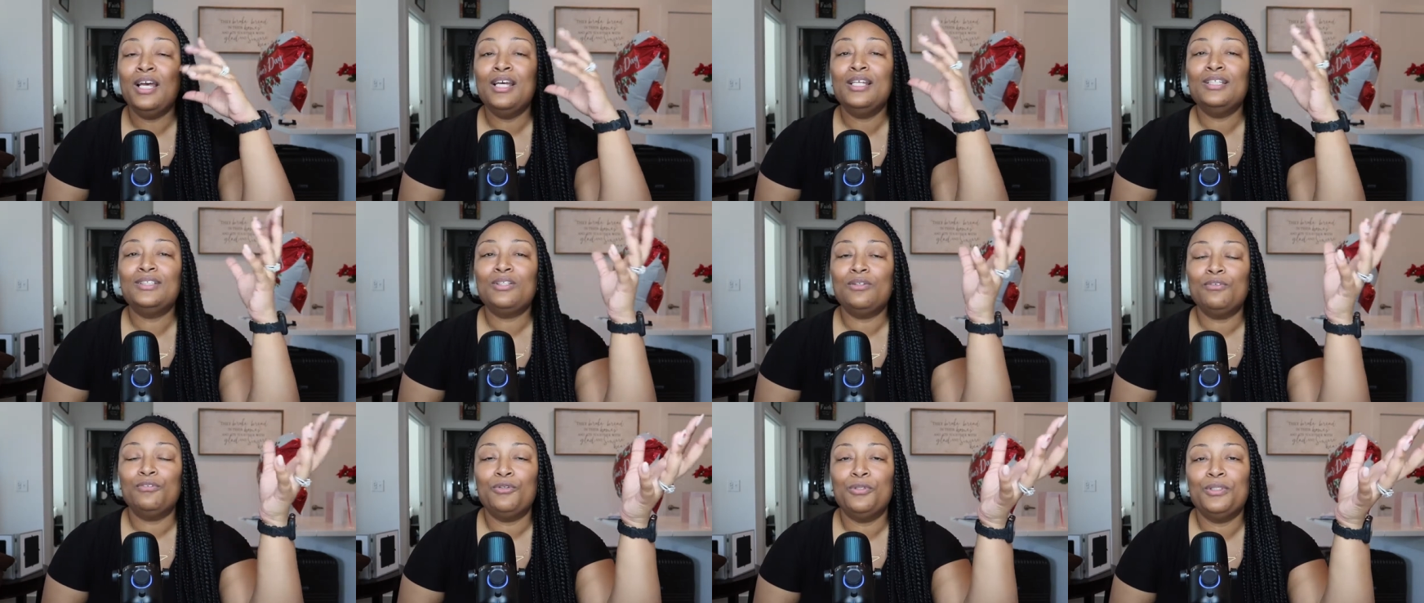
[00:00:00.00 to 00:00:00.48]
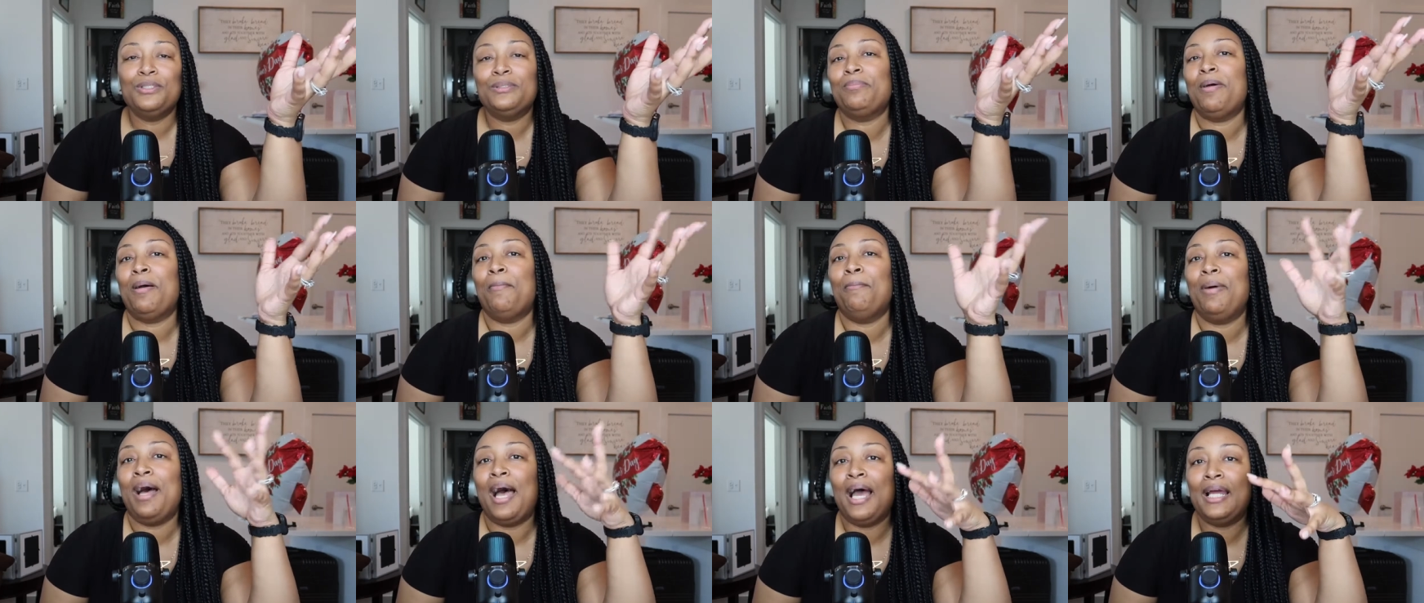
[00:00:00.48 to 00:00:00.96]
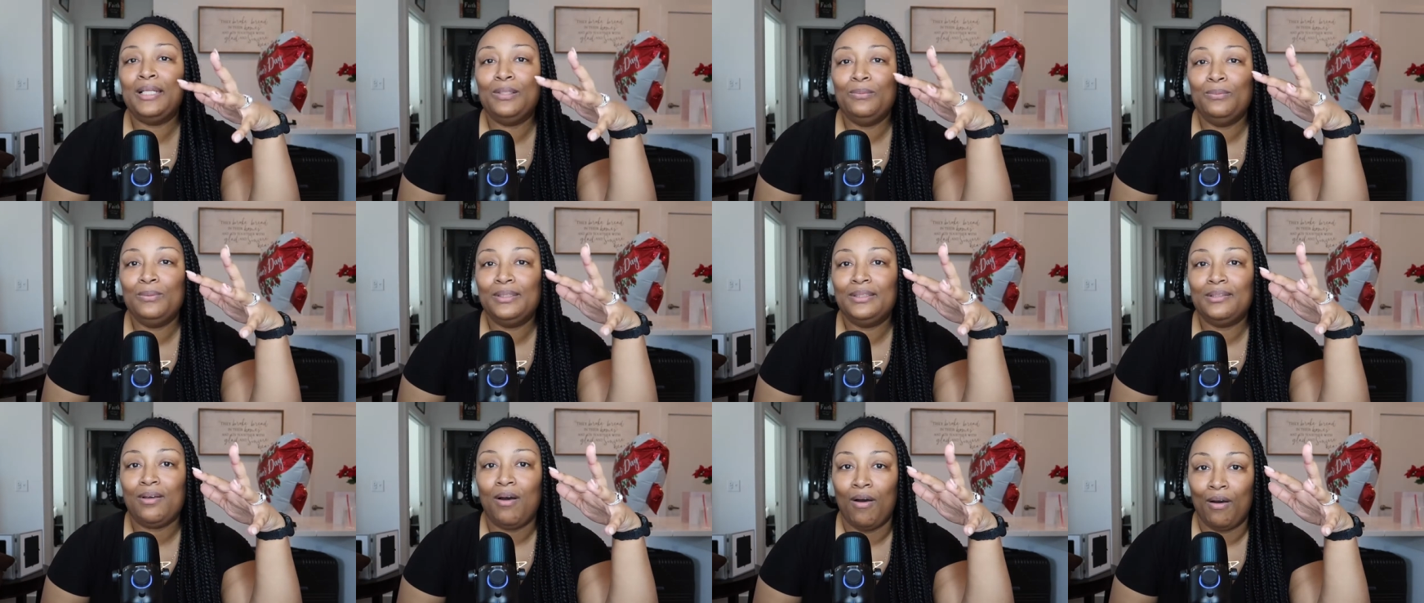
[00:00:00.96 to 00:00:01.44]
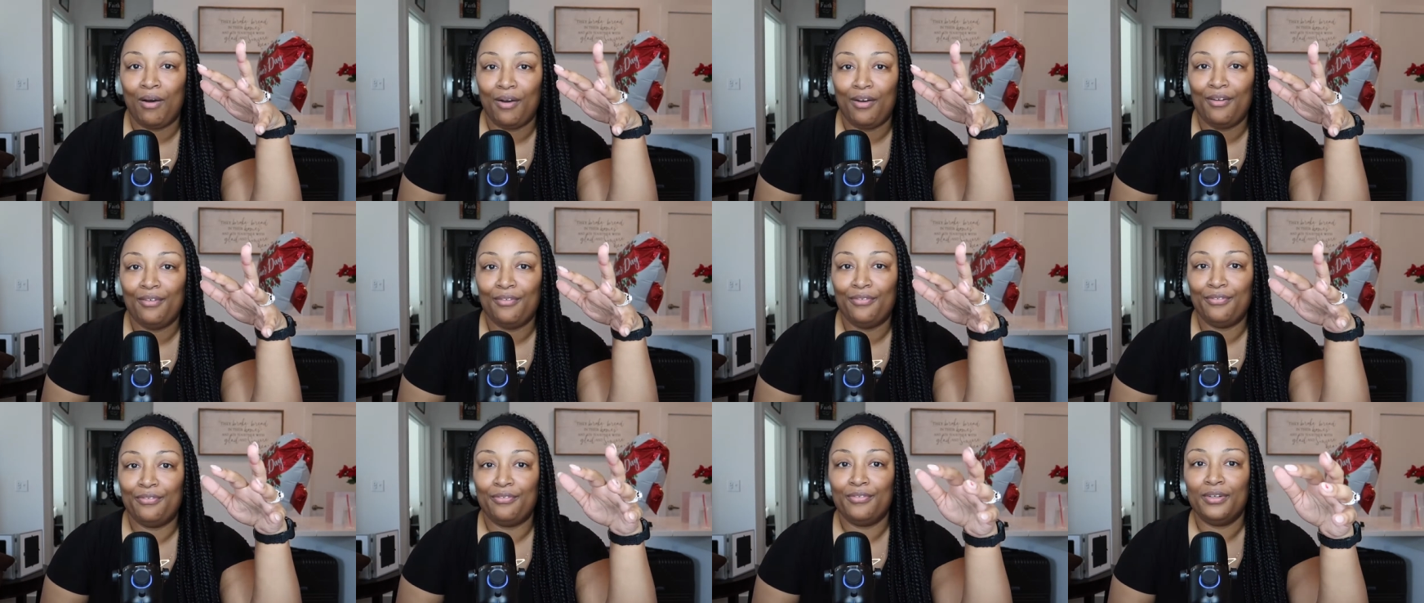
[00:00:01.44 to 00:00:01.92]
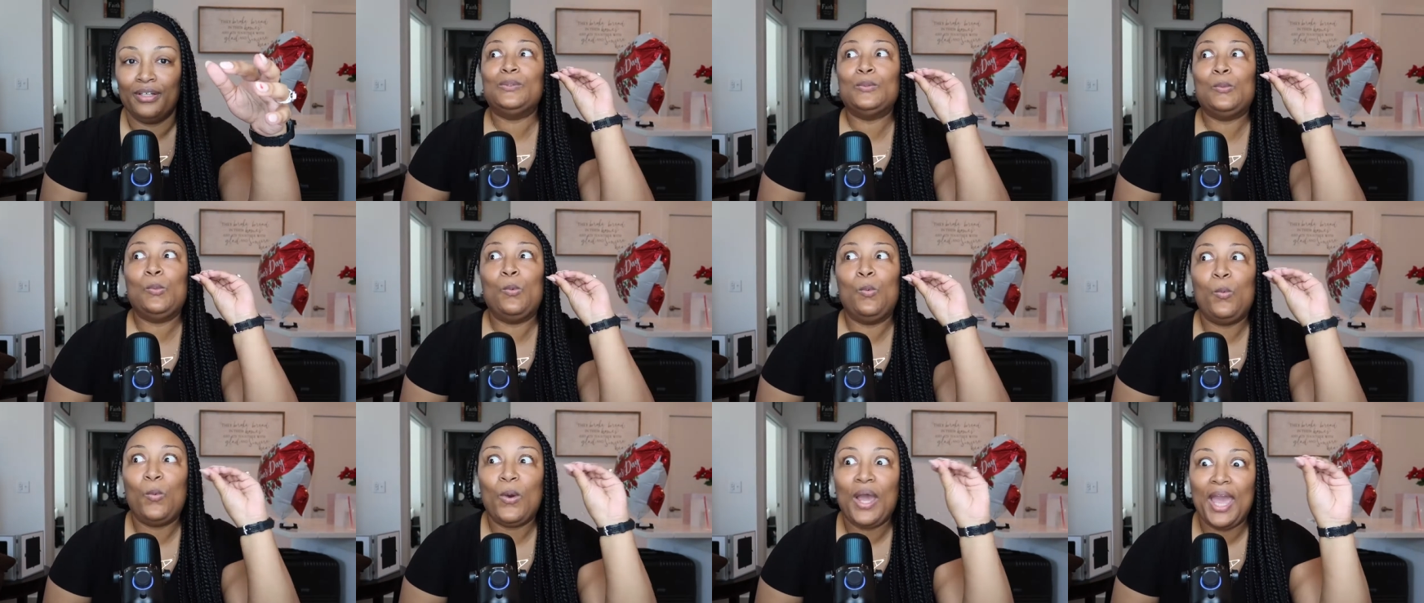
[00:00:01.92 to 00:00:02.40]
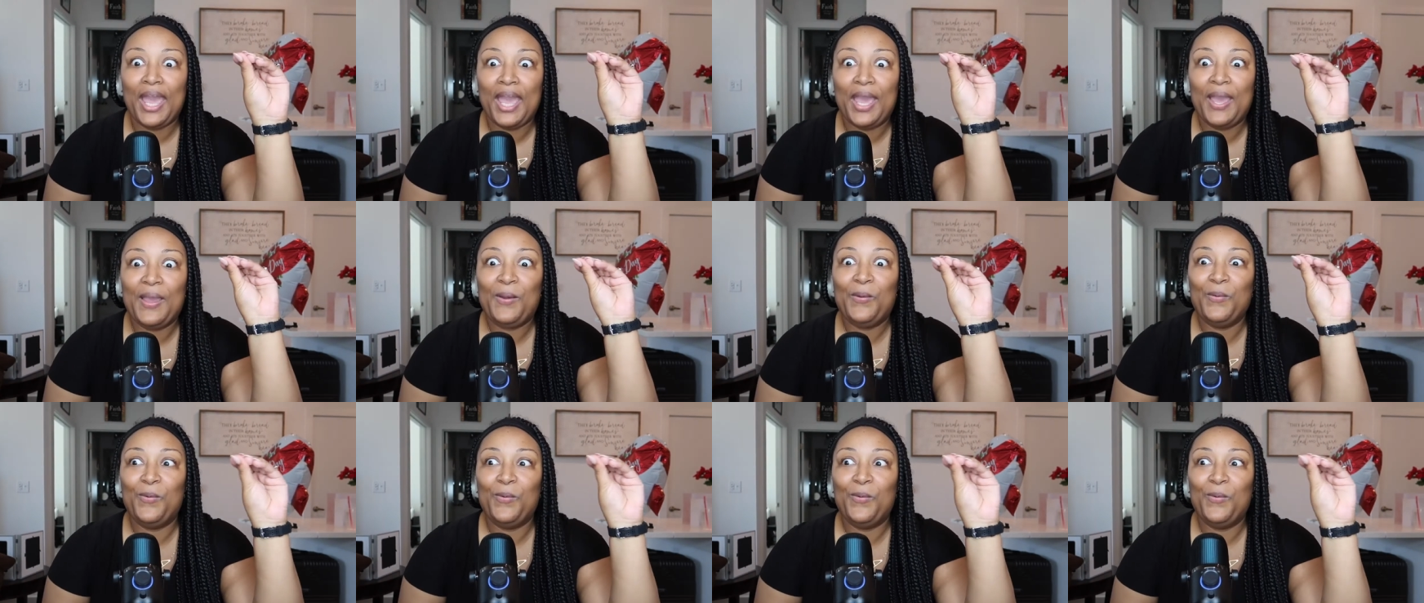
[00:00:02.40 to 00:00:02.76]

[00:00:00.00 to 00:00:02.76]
so of course my body was off it was way